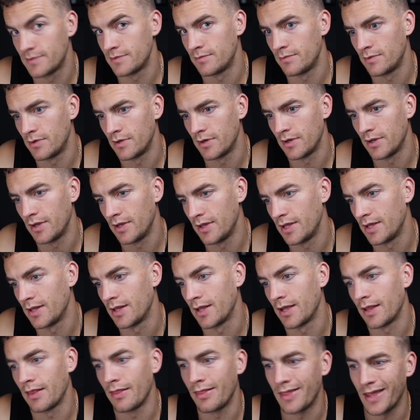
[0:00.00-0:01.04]
someone and then
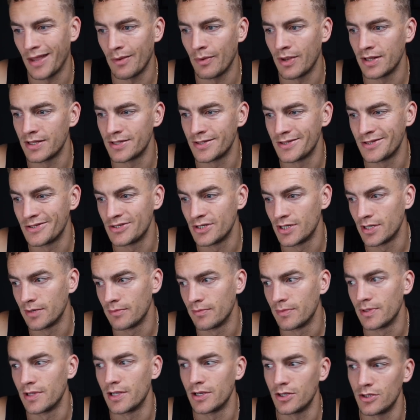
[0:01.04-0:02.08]
like they went to the
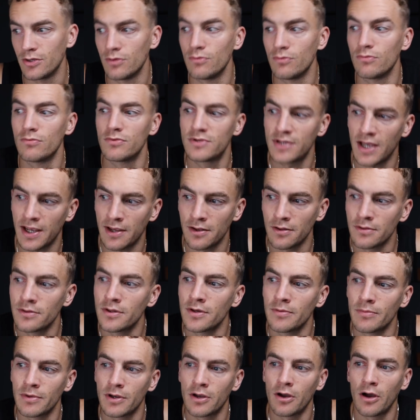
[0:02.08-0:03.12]
gym and then you tailed
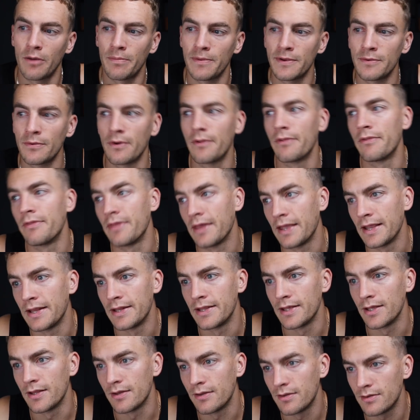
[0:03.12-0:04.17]
them and copied what they
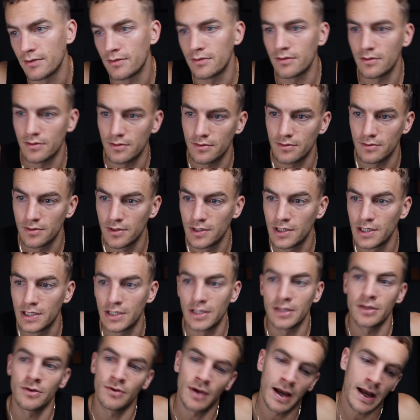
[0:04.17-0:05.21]
did
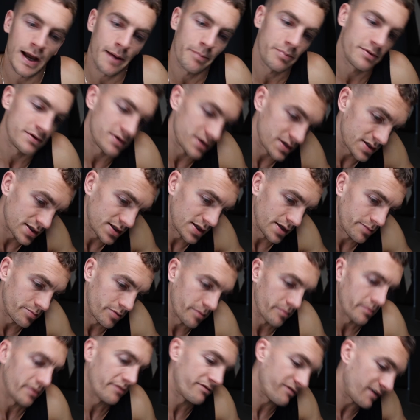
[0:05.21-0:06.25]
and you happen to slip
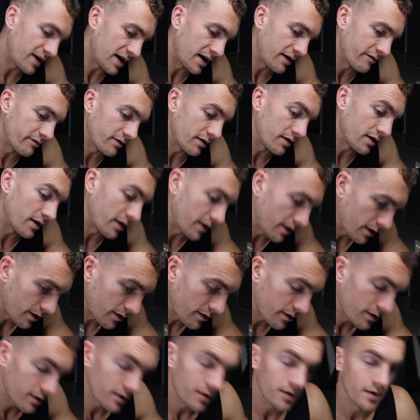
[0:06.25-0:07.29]
them a $5, like,
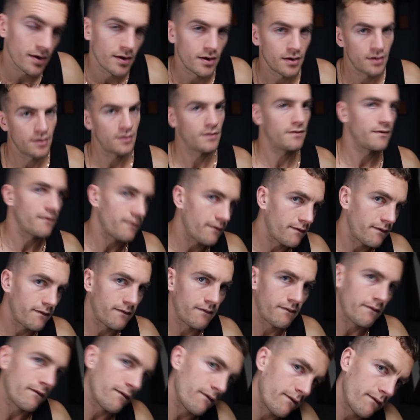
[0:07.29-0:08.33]

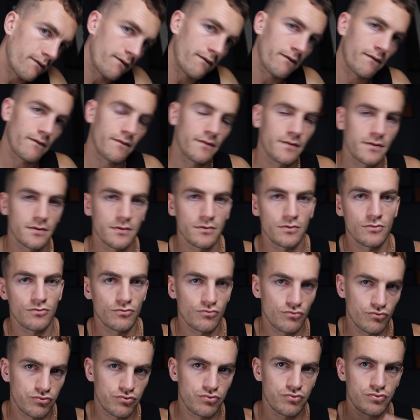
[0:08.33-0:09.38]
just
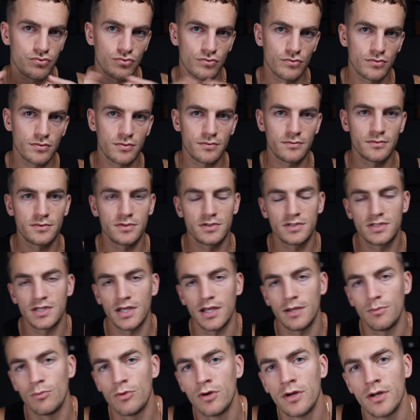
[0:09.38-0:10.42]

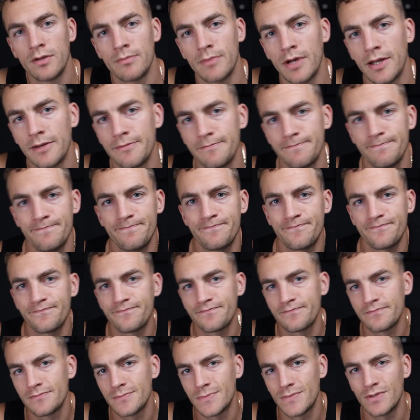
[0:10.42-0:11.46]
teamwork, man.
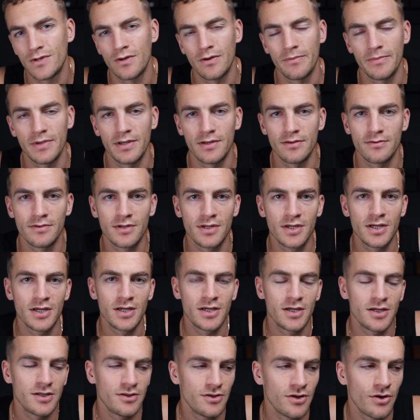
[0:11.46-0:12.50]
Do you know what I mean?
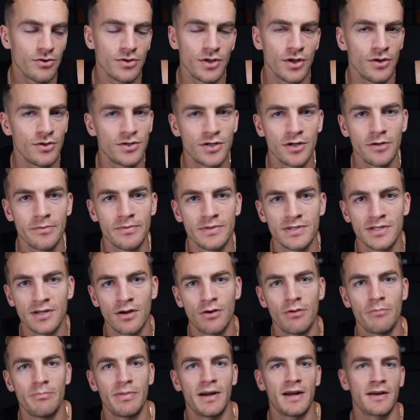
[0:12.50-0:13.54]
No YouTubers are
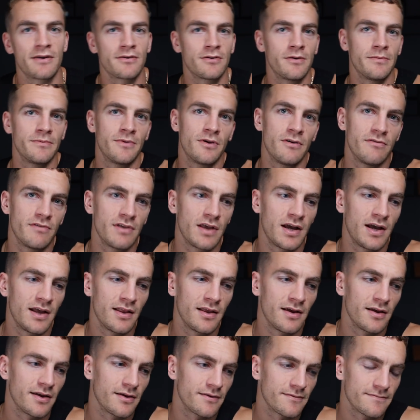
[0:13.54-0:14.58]
going bankrupt over that,
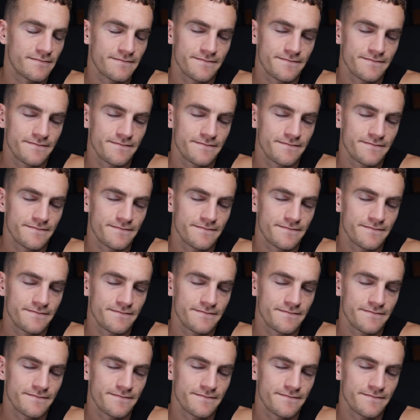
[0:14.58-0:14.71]
like.